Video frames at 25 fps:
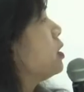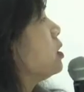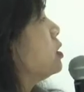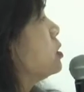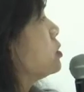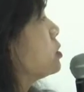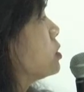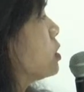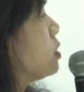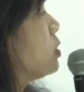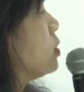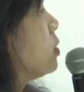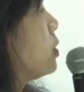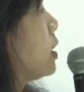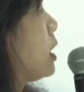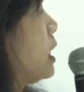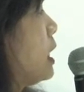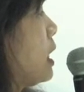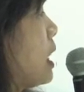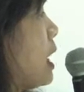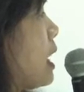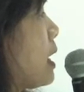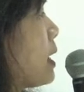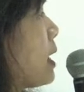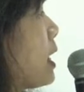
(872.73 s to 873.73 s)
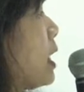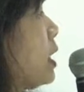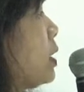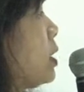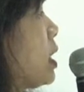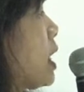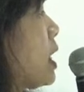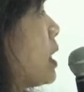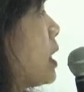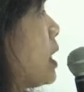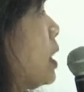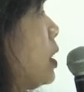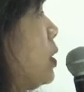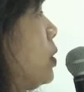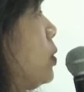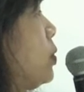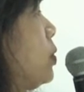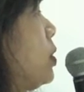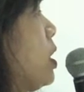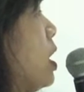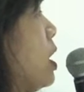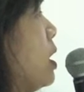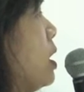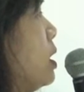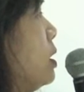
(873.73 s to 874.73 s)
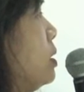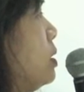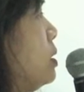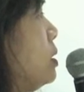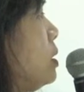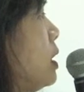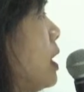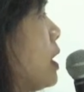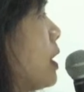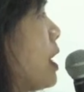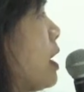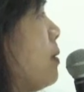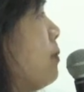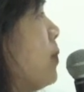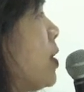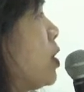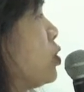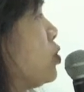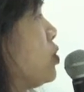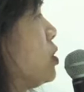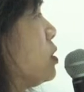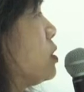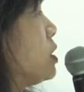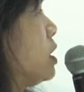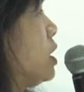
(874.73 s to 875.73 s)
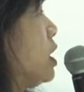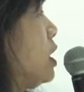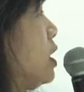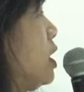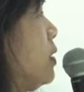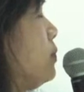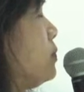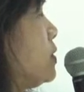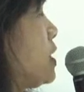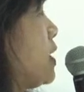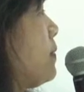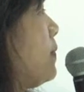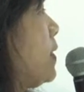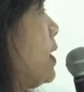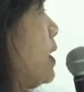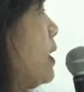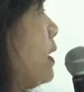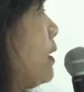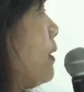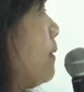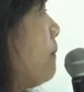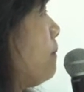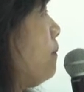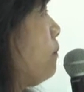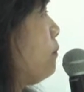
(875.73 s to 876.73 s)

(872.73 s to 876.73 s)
so I can measure selenium 78.